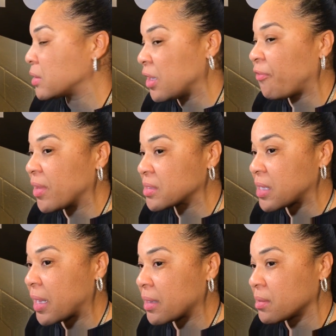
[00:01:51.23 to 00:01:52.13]
defense
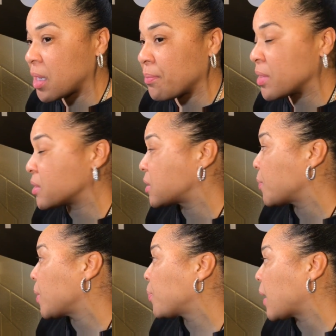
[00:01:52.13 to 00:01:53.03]
that
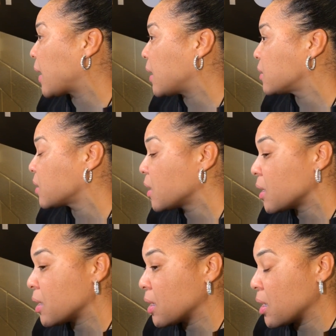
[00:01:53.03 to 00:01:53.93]
Mississippi plays.
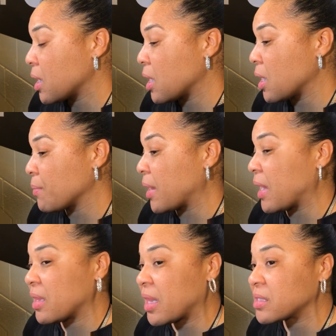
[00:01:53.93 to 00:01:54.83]

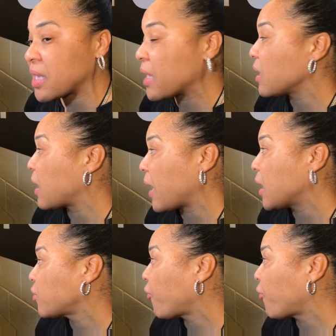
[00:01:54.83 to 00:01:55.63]
And they stayed engaged